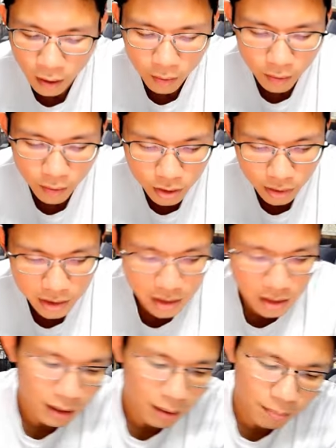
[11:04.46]
So this is
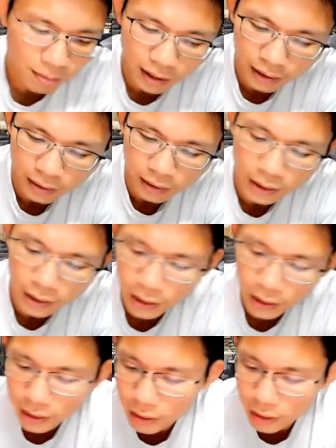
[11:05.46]
the timeline
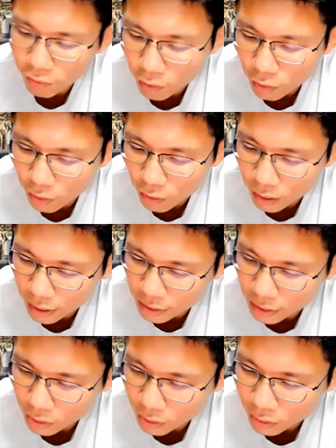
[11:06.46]
for
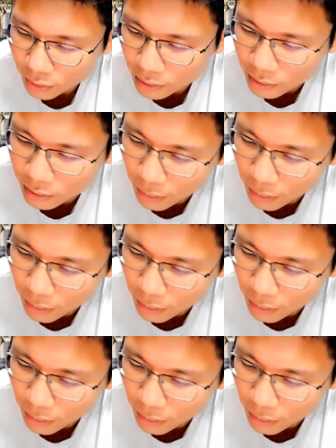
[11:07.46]
Lentoria.